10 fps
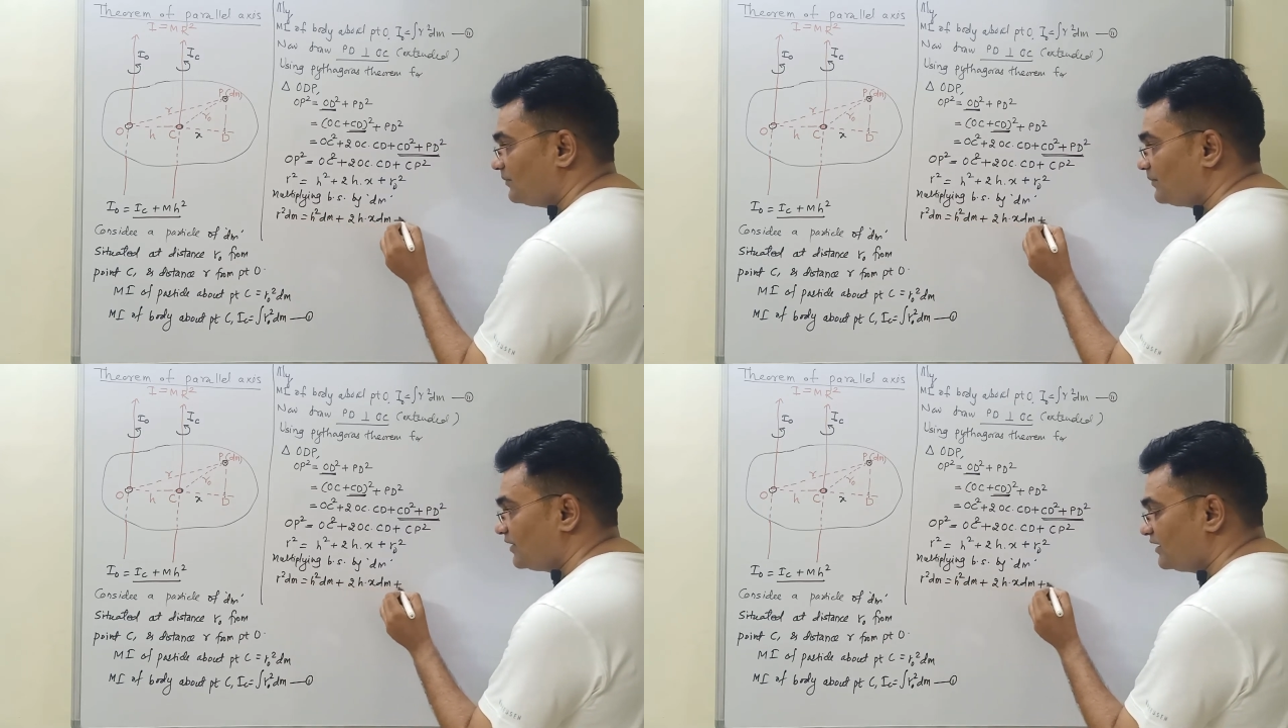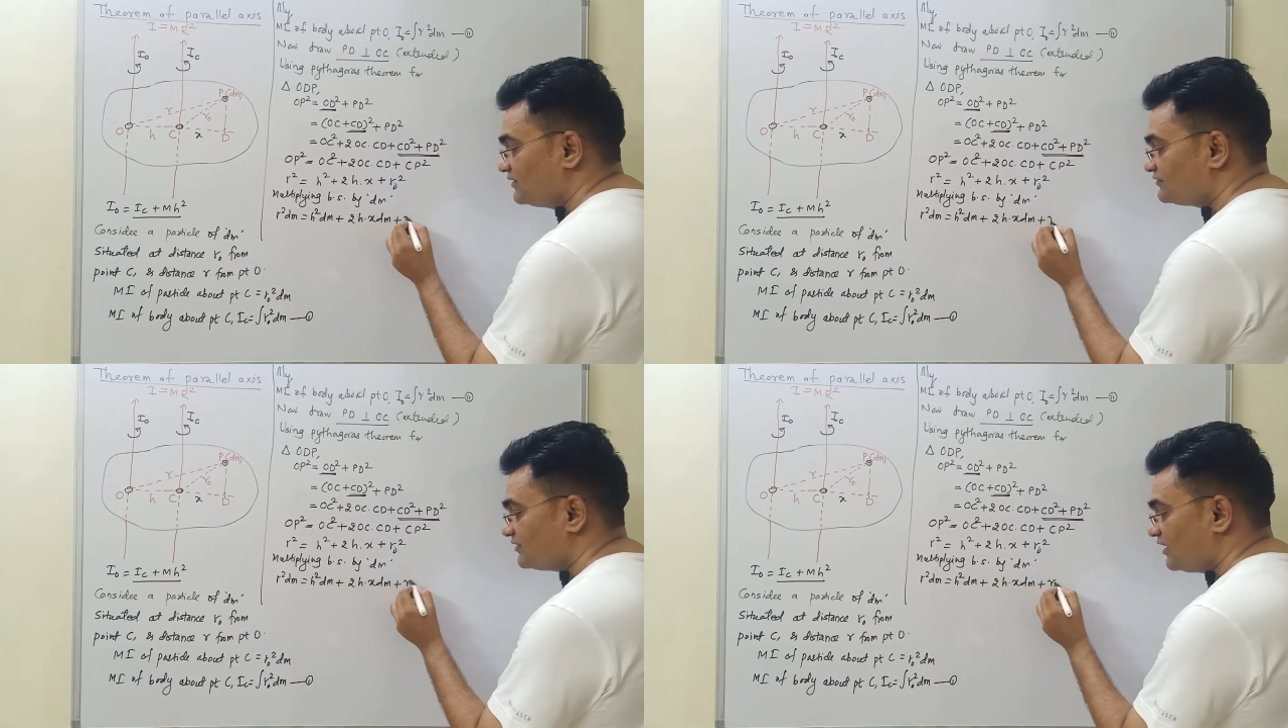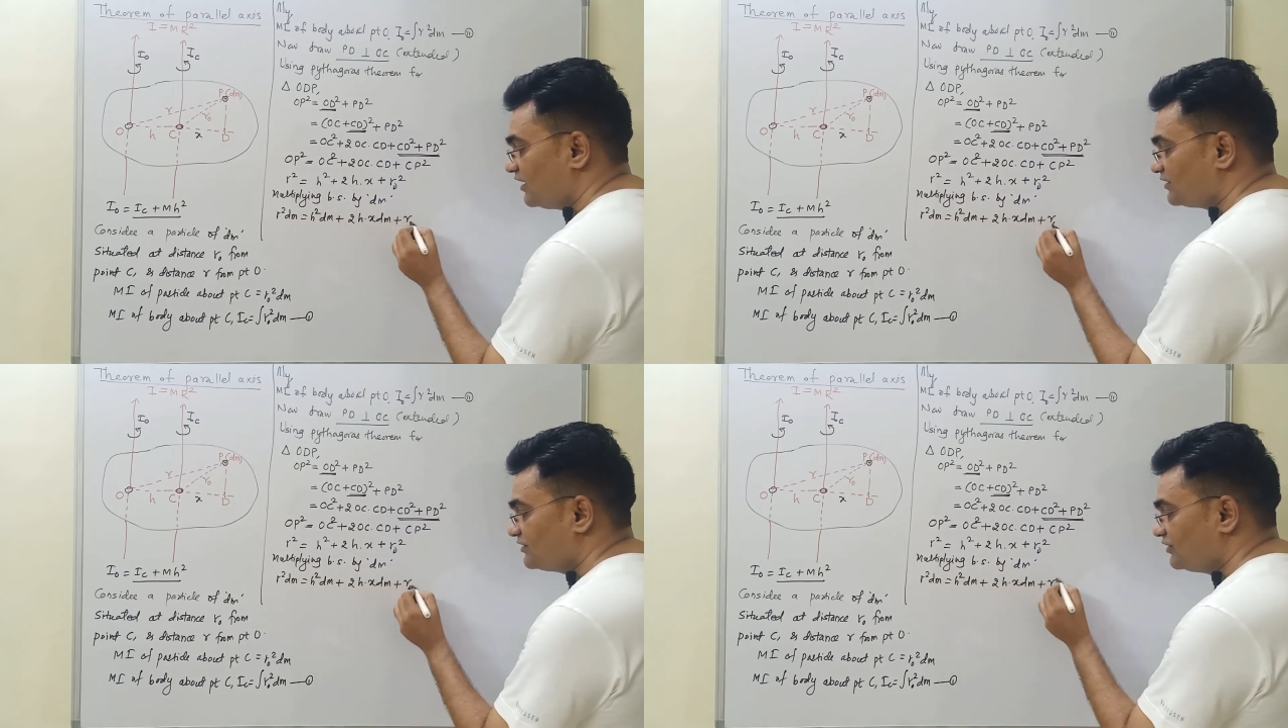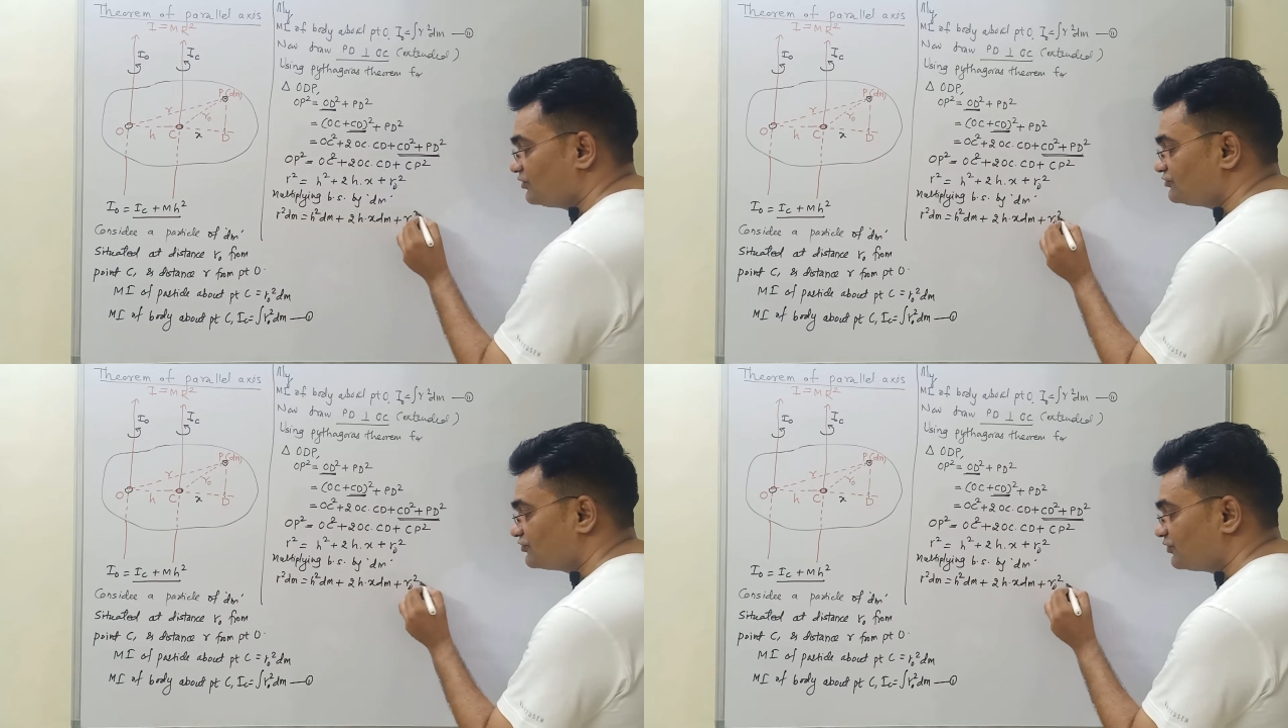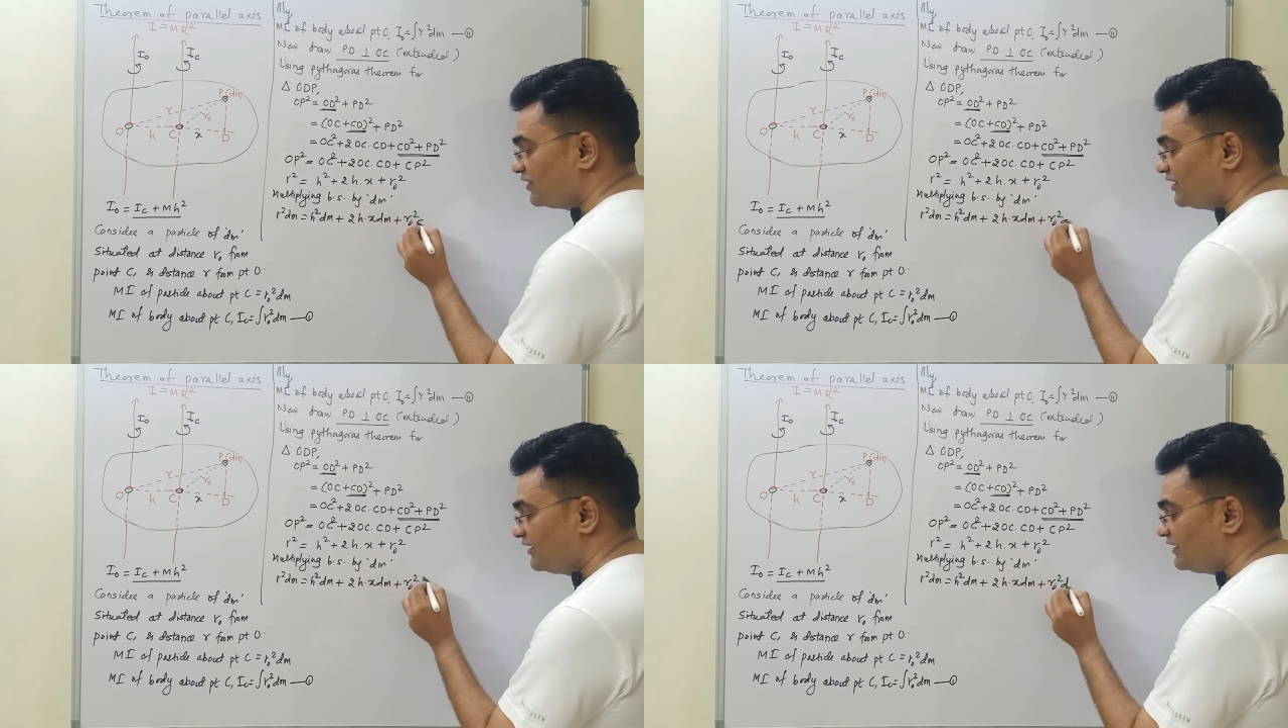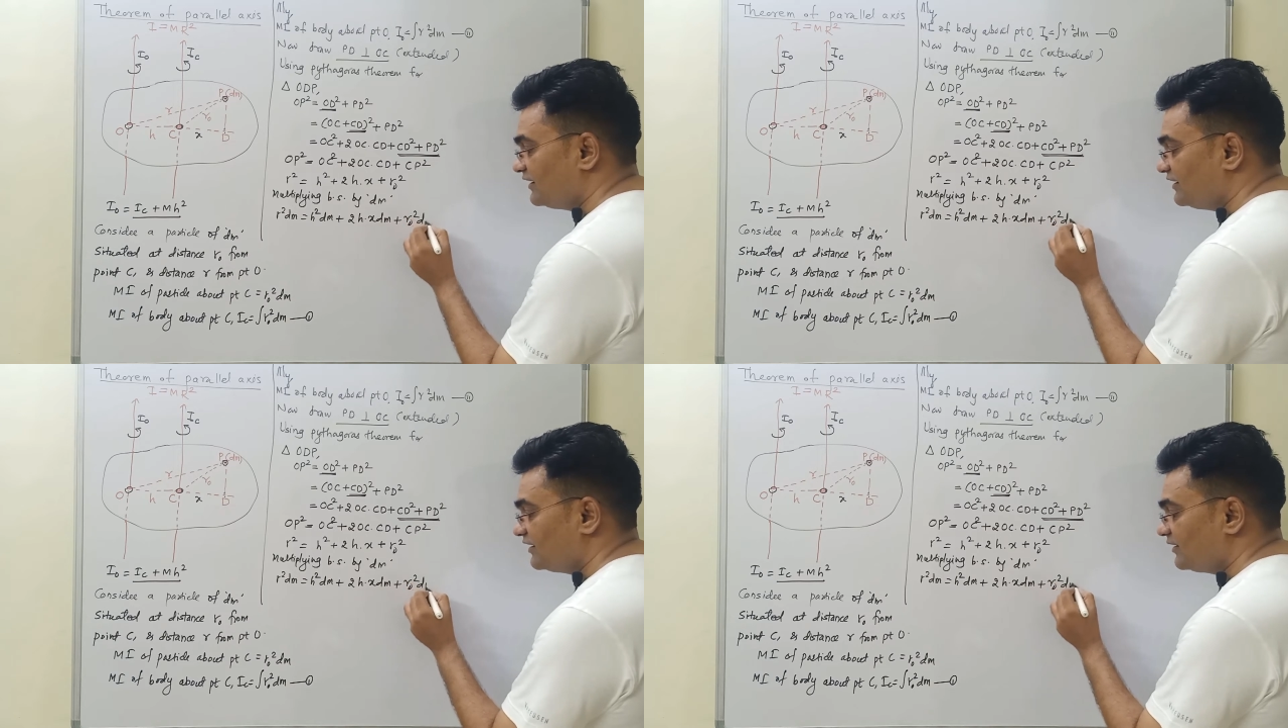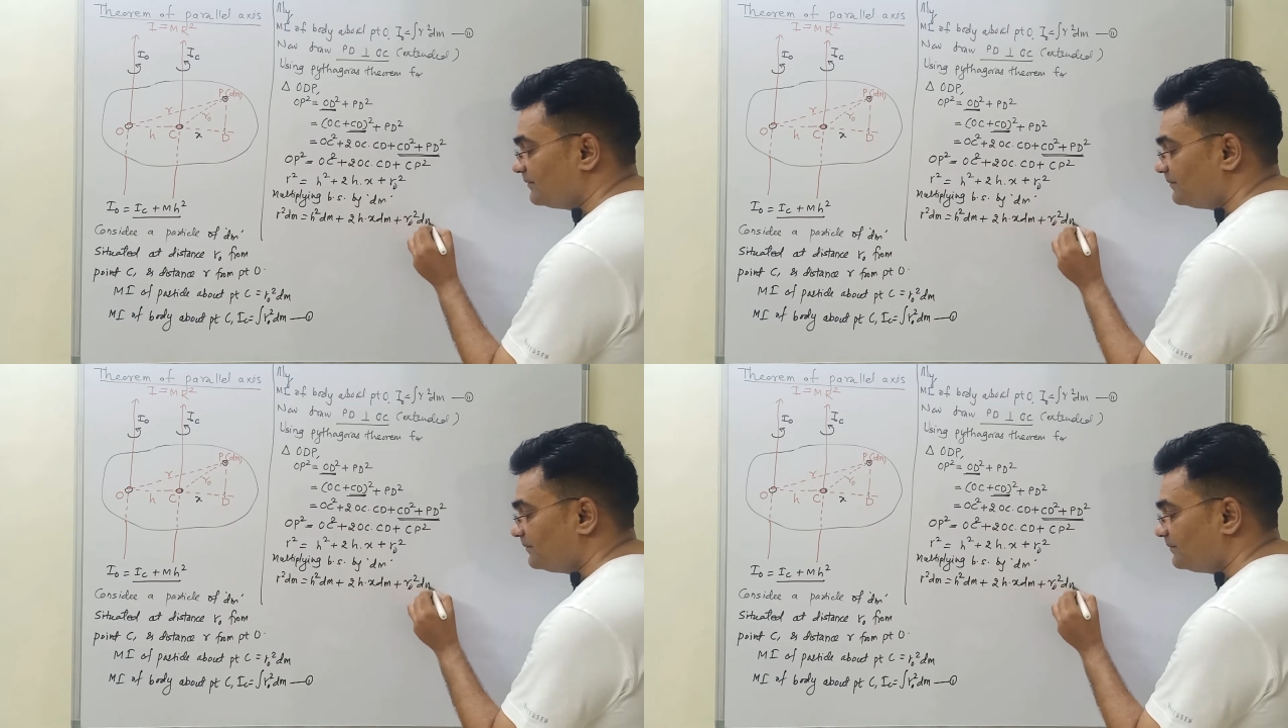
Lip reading: plus R0 square dm.